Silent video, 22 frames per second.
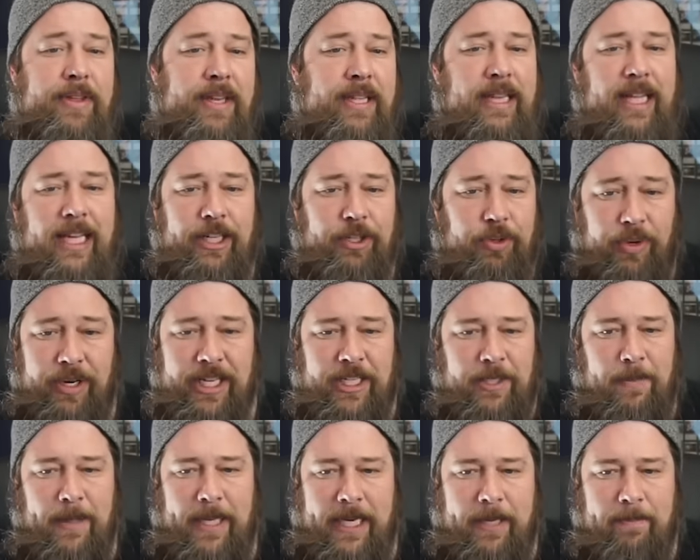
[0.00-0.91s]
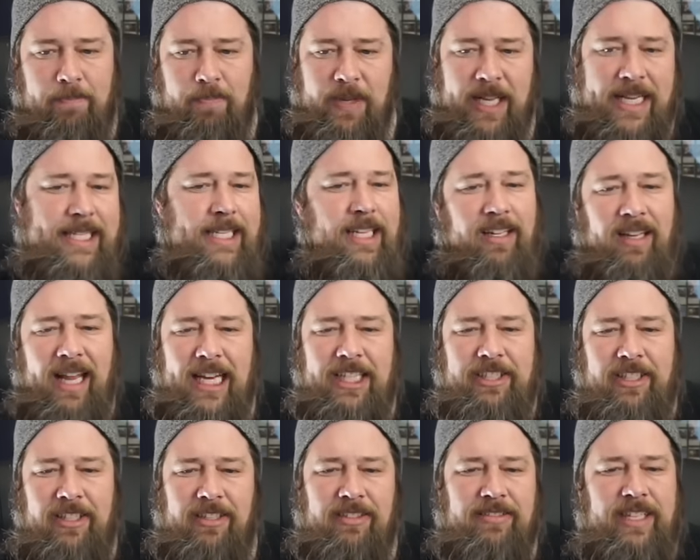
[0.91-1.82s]
thing that intrigues me is the
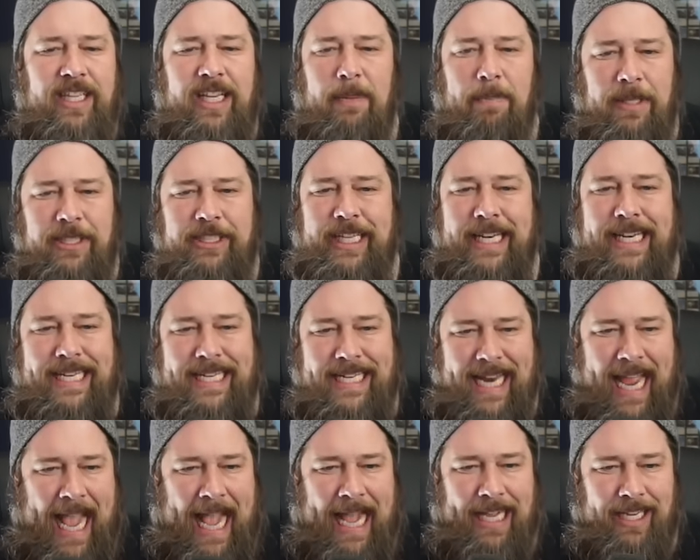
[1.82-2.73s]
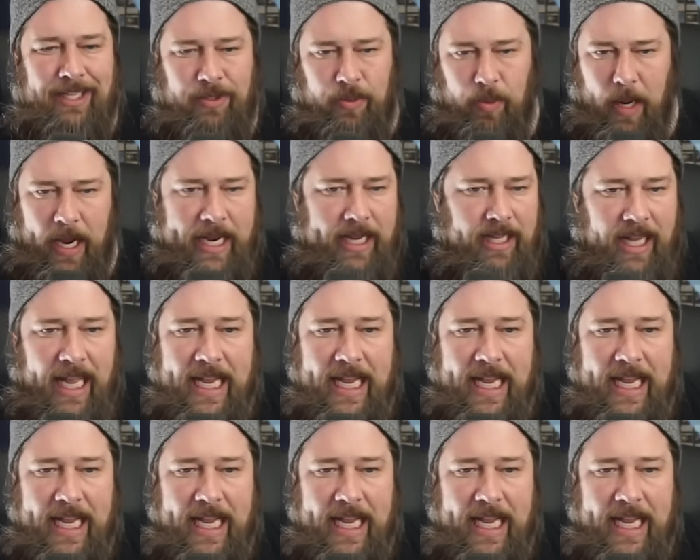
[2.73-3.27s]
collection looks like a bunch of decks, right?